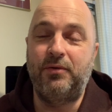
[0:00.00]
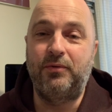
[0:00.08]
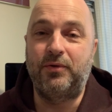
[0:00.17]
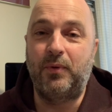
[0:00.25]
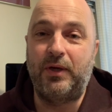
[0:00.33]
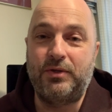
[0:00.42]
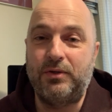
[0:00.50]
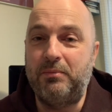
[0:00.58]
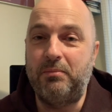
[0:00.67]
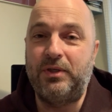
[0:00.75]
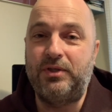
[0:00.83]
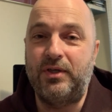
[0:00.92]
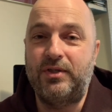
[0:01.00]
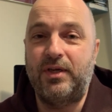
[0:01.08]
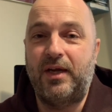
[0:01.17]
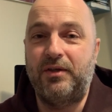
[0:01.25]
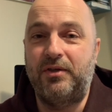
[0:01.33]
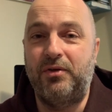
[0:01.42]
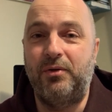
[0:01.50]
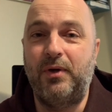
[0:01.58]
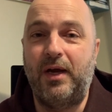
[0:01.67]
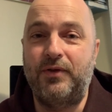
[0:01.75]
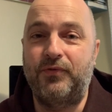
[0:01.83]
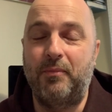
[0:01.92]
so I shouldn't be chit-chatting to you
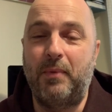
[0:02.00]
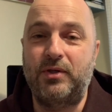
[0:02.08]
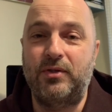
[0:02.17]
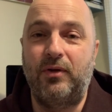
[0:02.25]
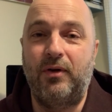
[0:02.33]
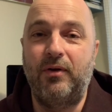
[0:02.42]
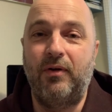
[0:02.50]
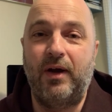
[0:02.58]
guys for much longer.